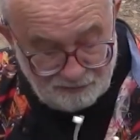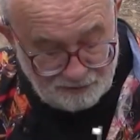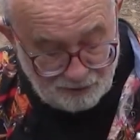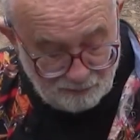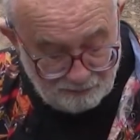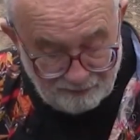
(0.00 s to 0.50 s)

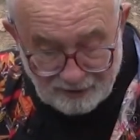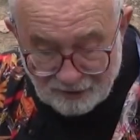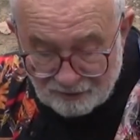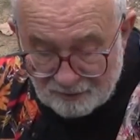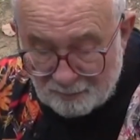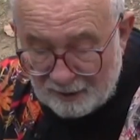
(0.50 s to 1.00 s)
so we've
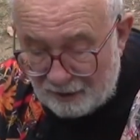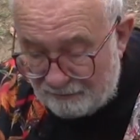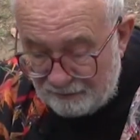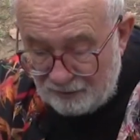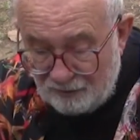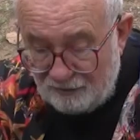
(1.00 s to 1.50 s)
added the
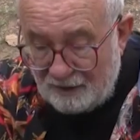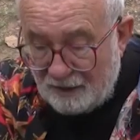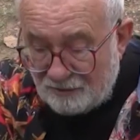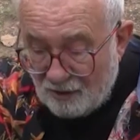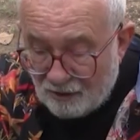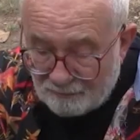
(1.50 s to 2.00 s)
paraffin. It
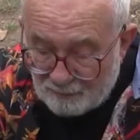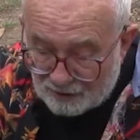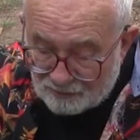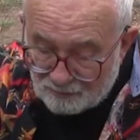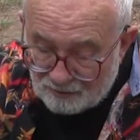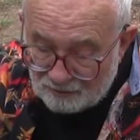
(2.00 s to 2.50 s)
does not
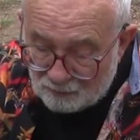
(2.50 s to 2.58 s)
mix with the